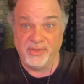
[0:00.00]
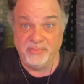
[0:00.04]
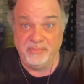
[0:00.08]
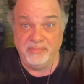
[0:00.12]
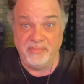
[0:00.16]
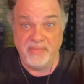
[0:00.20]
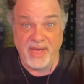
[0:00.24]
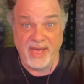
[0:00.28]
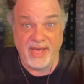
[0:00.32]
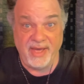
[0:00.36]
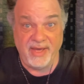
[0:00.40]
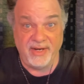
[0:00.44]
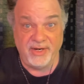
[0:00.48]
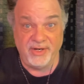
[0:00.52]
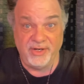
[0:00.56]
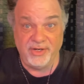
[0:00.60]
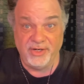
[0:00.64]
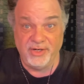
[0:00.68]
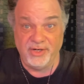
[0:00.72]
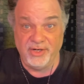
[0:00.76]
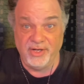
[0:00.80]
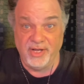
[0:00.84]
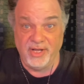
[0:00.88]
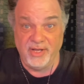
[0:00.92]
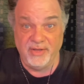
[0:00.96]

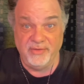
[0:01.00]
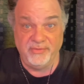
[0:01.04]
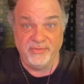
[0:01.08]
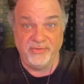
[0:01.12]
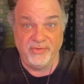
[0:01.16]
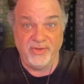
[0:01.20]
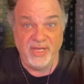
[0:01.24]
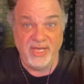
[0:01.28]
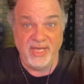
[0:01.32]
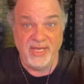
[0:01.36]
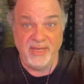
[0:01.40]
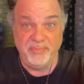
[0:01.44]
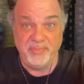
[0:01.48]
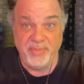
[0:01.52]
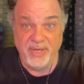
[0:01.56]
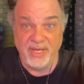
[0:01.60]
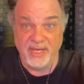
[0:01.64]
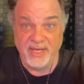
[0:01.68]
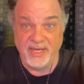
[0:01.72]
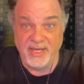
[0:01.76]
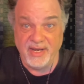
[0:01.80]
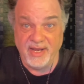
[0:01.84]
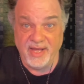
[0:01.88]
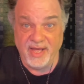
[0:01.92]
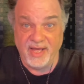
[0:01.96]
matter of keeping
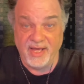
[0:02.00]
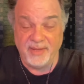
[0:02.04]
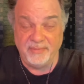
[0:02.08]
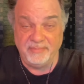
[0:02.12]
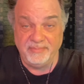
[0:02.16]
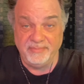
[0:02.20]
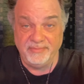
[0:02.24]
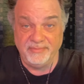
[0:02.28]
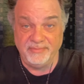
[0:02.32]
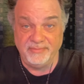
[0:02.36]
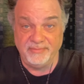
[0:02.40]
it up